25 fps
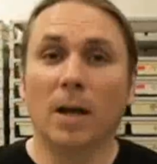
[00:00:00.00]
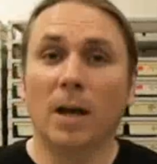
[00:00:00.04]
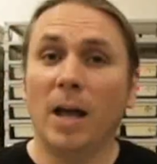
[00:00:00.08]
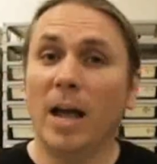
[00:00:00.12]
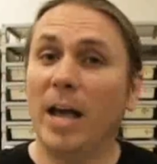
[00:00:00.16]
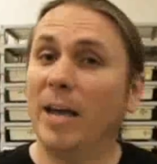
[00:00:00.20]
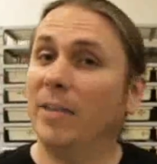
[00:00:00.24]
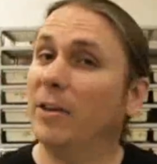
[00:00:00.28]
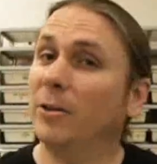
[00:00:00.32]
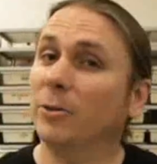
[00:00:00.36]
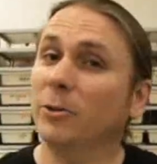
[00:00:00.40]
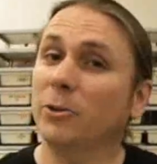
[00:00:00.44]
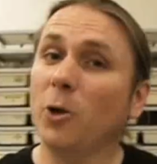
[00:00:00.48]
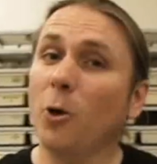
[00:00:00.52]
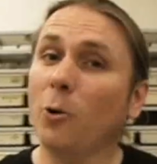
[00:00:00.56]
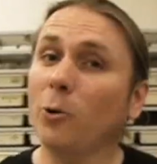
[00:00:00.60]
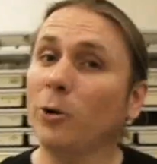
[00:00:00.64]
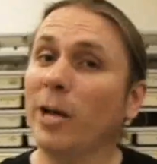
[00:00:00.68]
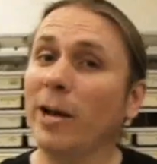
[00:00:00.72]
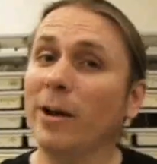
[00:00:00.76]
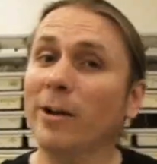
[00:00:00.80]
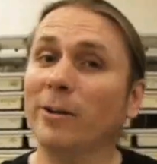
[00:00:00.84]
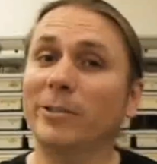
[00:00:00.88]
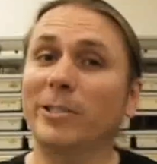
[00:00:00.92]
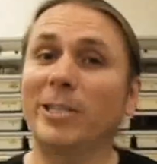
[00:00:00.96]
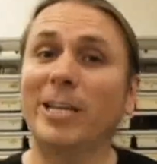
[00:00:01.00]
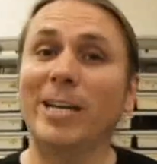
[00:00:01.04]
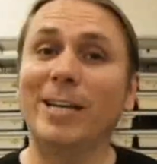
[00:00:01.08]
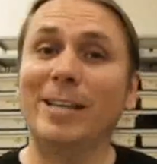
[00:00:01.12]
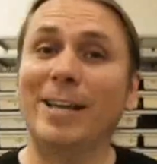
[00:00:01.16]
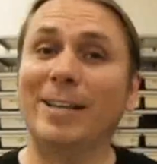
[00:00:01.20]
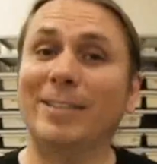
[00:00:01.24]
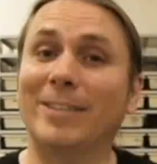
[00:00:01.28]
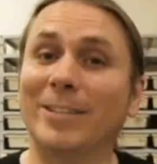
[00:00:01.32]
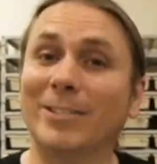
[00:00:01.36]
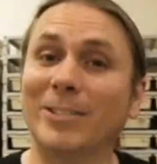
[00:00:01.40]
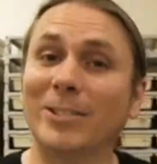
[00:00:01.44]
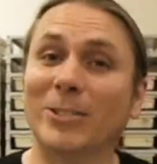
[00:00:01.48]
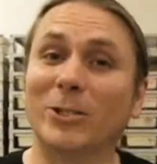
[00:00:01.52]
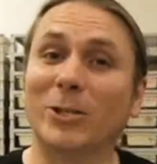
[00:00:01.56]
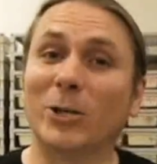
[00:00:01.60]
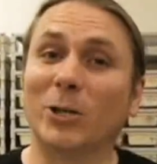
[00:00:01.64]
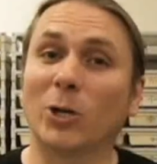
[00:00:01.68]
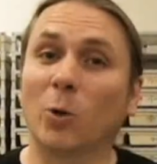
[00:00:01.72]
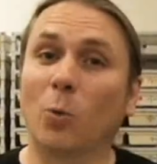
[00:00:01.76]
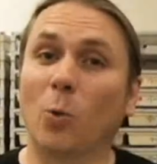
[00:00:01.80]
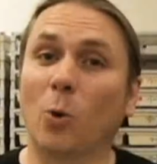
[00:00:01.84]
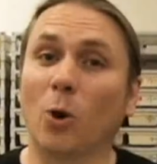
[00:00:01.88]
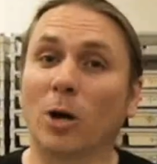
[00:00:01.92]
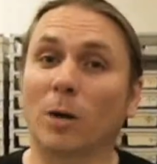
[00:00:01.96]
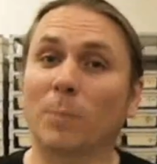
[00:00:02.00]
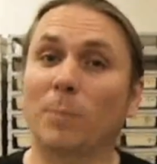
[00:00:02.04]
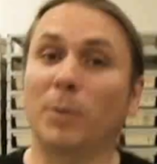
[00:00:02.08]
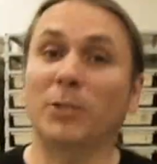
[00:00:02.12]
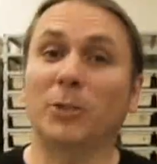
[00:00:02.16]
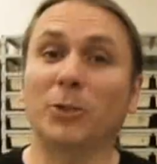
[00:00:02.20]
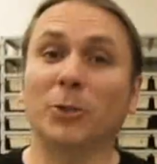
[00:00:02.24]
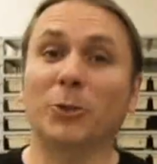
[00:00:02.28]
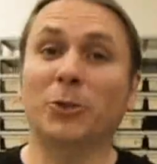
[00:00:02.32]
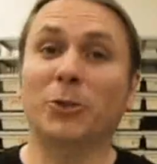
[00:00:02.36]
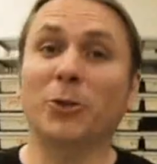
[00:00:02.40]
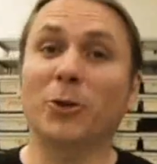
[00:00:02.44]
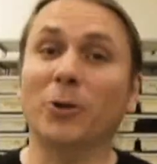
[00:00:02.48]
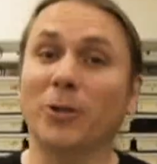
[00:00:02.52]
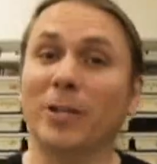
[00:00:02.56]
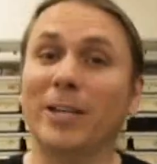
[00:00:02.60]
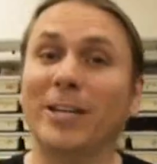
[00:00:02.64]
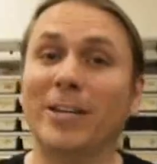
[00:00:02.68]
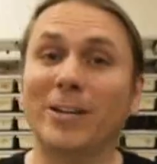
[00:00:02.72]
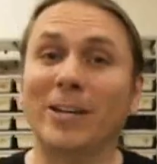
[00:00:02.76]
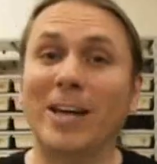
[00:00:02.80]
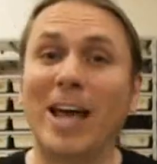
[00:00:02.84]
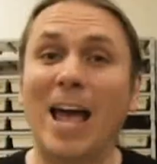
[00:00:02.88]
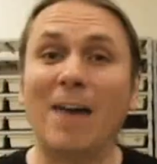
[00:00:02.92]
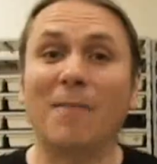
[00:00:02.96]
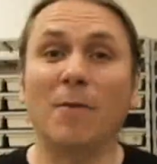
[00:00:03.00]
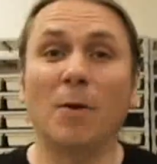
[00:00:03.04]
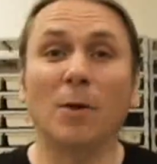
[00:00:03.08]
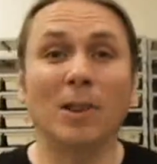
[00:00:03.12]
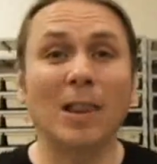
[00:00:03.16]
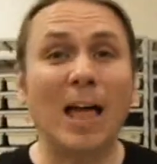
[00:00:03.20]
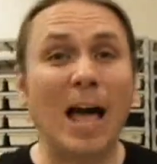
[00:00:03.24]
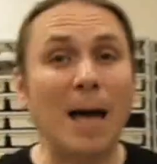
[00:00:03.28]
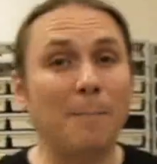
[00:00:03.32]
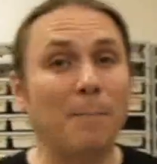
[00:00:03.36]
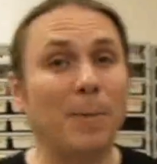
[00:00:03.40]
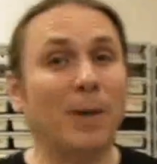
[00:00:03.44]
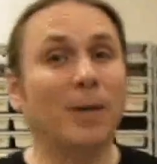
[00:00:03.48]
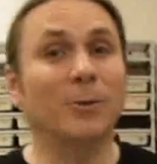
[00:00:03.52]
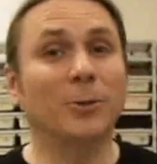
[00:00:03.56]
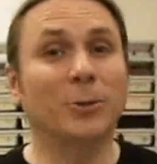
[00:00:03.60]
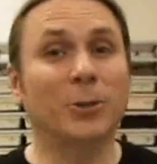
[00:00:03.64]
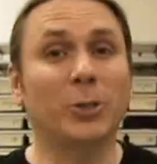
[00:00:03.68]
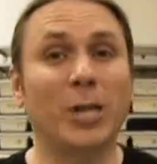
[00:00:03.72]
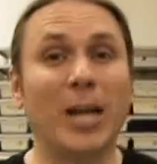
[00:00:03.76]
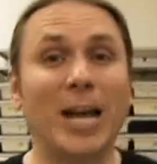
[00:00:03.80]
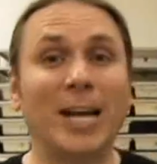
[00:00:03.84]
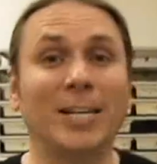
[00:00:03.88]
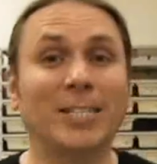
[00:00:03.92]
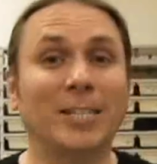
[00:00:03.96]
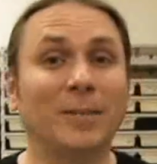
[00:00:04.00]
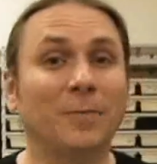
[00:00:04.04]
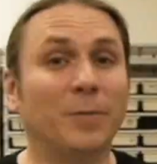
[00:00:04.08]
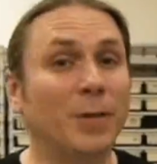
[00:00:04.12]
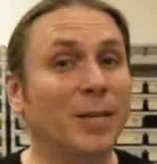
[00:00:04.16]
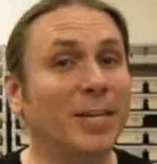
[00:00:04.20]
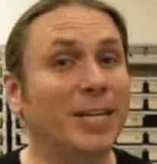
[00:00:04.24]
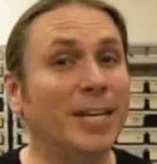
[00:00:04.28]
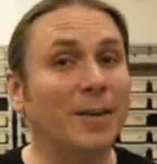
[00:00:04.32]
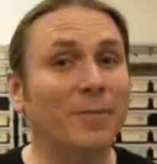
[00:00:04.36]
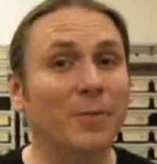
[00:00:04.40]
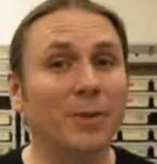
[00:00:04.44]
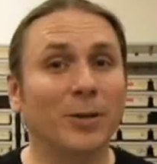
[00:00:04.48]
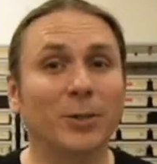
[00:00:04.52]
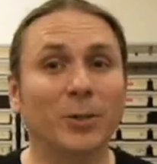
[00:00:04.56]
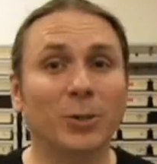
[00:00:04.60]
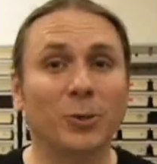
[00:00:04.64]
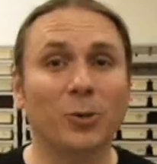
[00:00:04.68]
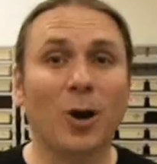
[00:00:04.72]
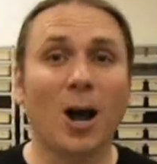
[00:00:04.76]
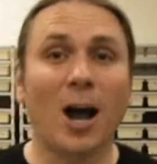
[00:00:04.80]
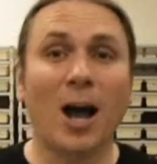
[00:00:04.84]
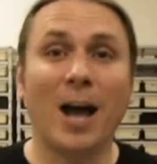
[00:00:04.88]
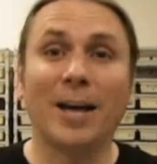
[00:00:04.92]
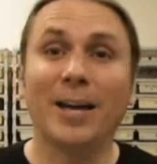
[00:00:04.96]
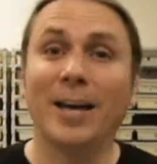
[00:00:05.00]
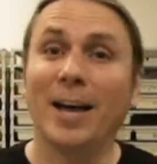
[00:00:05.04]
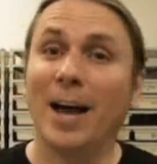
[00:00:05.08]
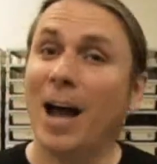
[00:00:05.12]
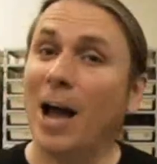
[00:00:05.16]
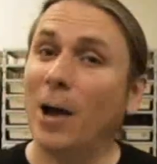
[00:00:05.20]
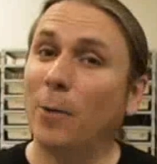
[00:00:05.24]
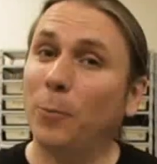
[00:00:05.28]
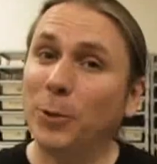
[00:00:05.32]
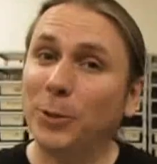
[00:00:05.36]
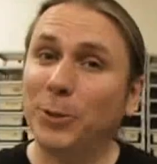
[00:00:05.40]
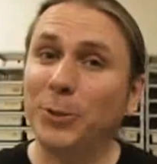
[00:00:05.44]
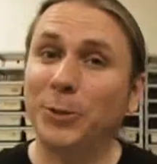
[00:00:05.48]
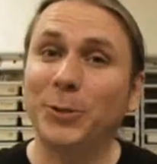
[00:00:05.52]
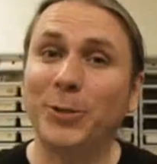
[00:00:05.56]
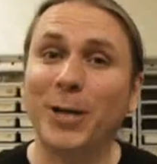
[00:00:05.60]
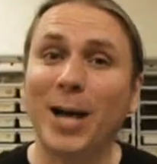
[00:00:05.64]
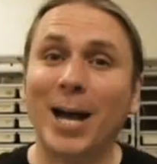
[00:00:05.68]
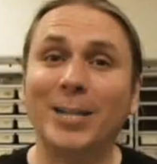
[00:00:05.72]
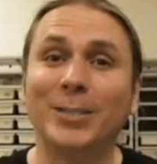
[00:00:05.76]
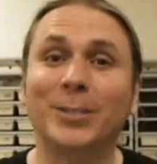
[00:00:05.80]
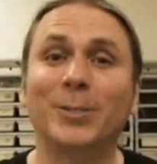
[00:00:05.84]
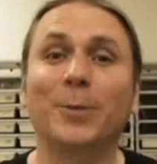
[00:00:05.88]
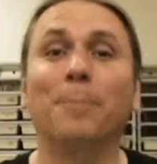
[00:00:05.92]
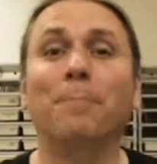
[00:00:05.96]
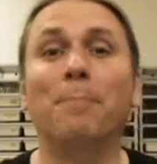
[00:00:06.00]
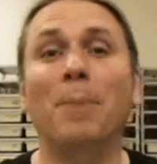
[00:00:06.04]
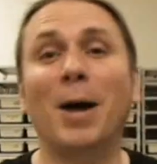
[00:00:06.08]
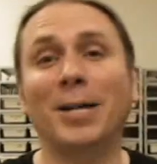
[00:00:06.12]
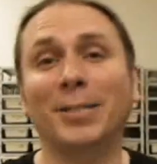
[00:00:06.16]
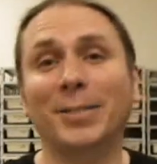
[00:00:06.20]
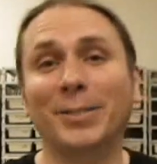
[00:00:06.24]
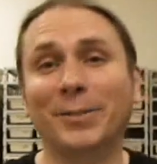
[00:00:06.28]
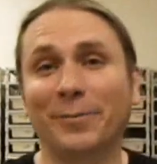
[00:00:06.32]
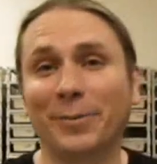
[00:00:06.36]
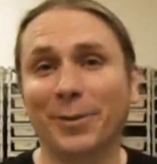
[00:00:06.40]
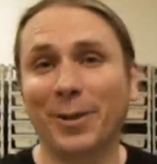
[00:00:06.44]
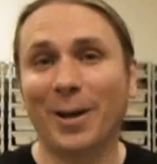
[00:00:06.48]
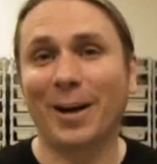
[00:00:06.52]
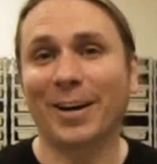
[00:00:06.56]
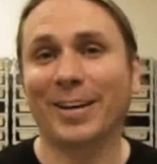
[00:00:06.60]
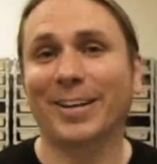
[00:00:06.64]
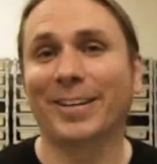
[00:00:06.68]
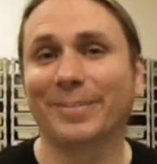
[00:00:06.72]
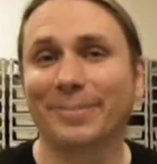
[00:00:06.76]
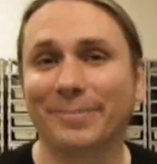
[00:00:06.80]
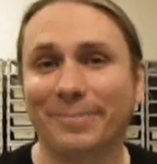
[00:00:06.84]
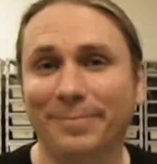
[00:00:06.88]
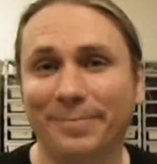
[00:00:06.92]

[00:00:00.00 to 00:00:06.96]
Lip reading: Hey, there's no guarantee that this is going to work, but you're certainly going to have a lot better chance if you give it a try. I wish you guys the best of luck.